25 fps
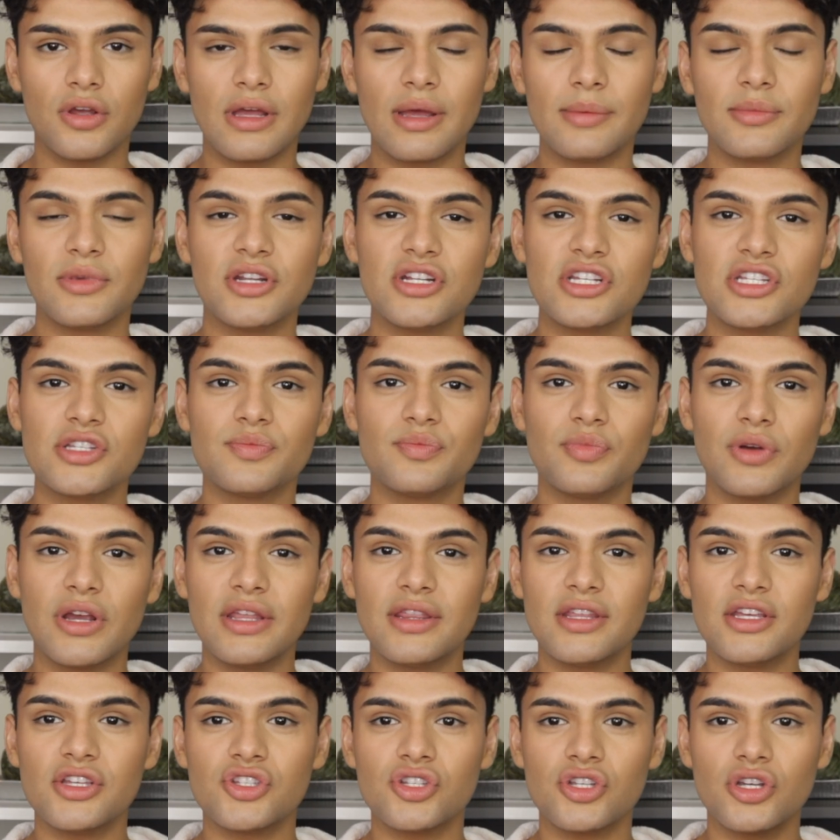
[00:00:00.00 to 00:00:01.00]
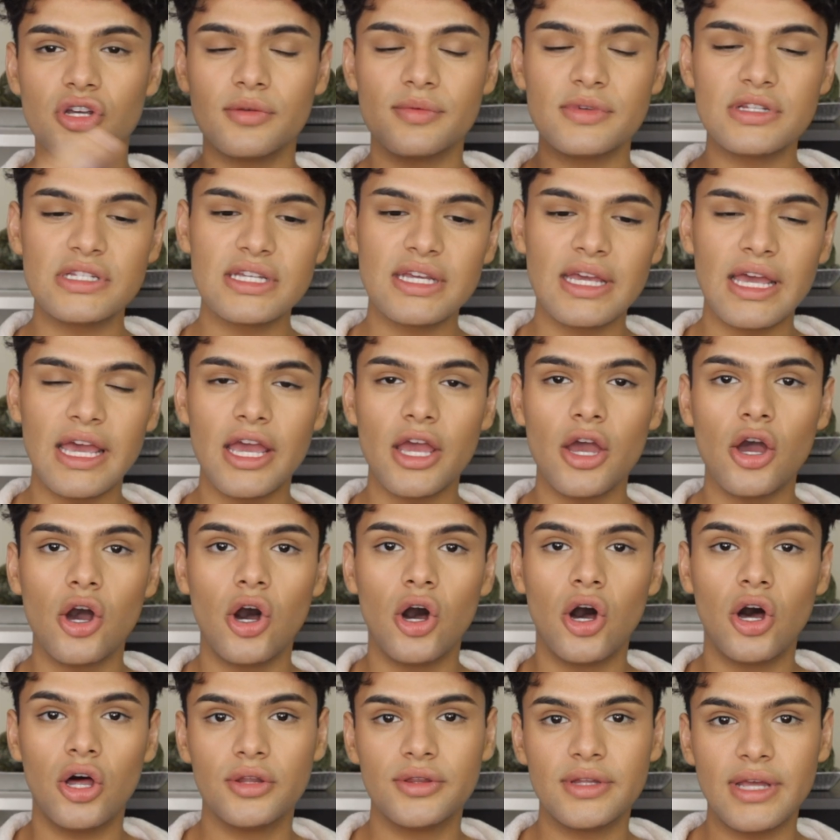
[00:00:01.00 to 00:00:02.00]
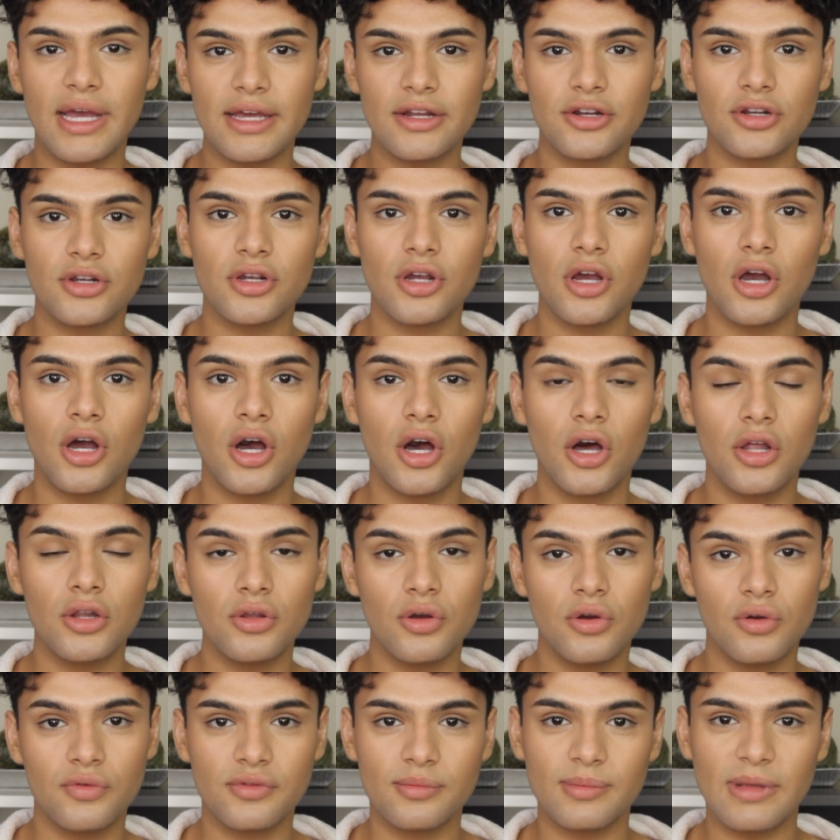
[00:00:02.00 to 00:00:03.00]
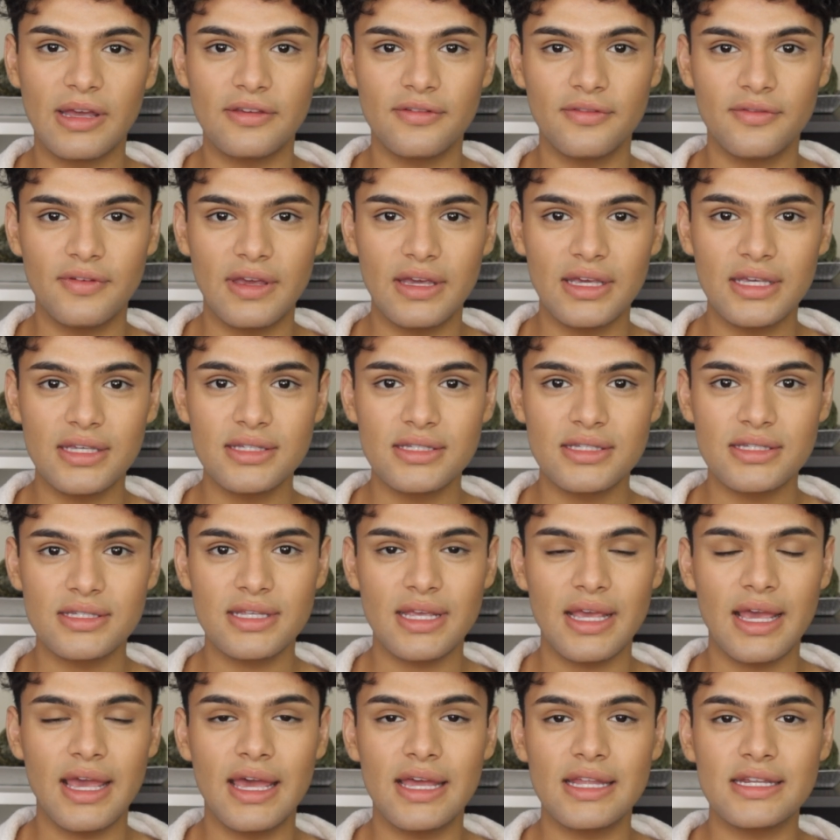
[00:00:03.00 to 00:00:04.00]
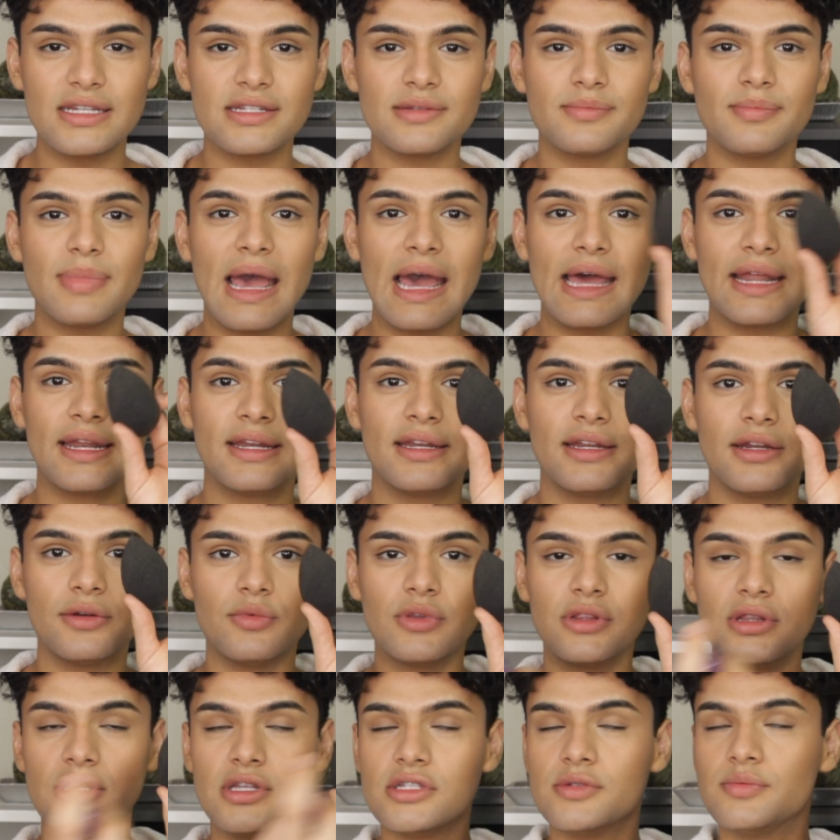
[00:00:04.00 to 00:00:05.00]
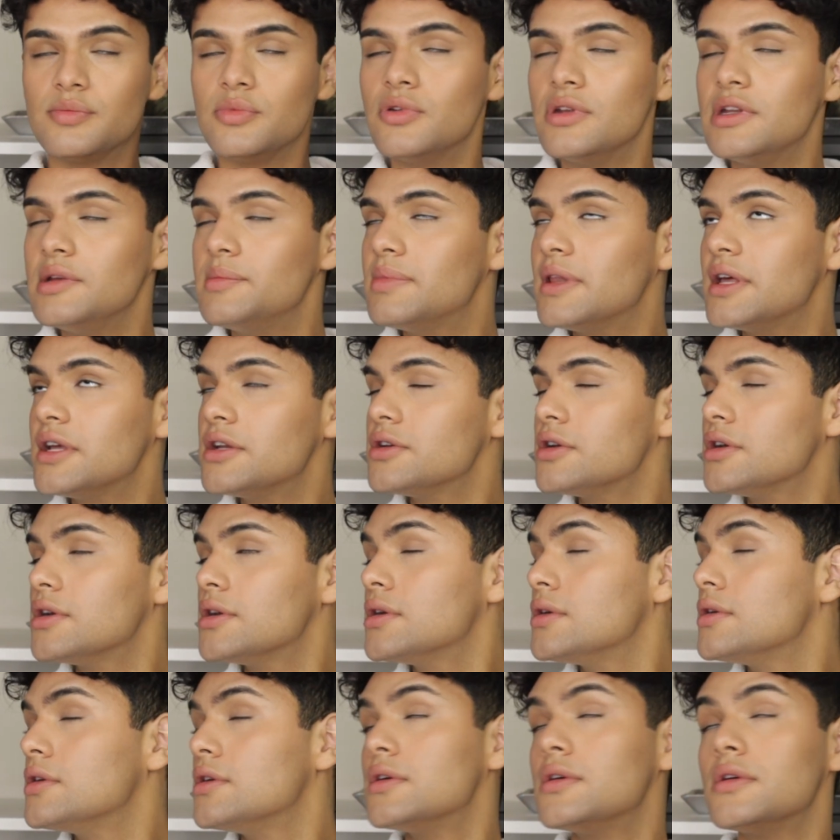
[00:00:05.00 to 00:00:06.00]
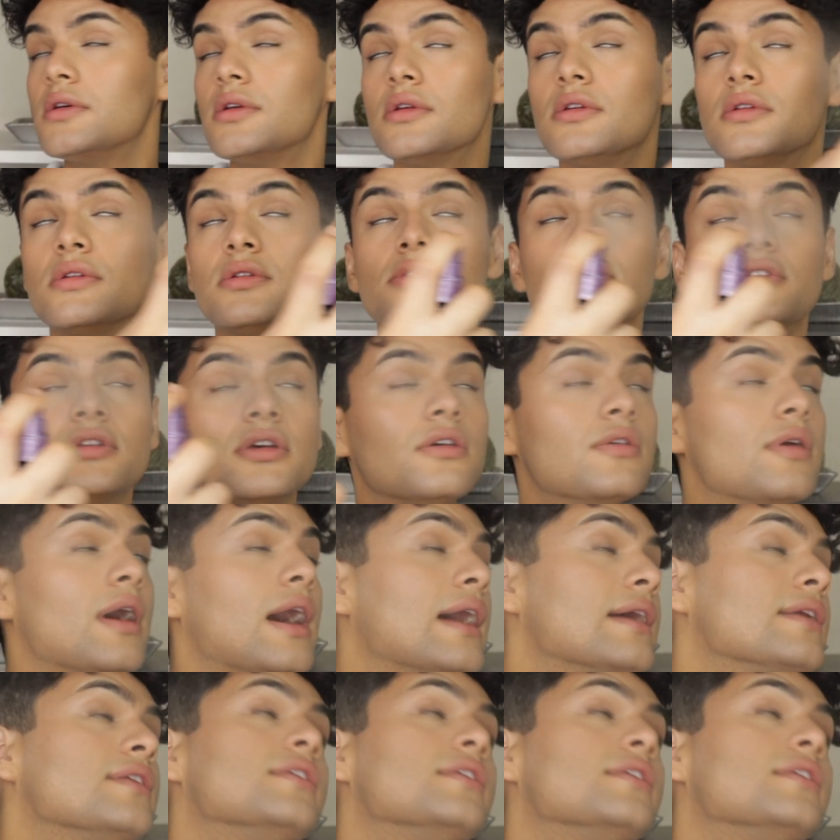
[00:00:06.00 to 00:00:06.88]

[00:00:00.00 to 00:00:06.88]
I'm gonna spray this Urban Decay All-Nighter all over my face and pat it in with this beauty blender so I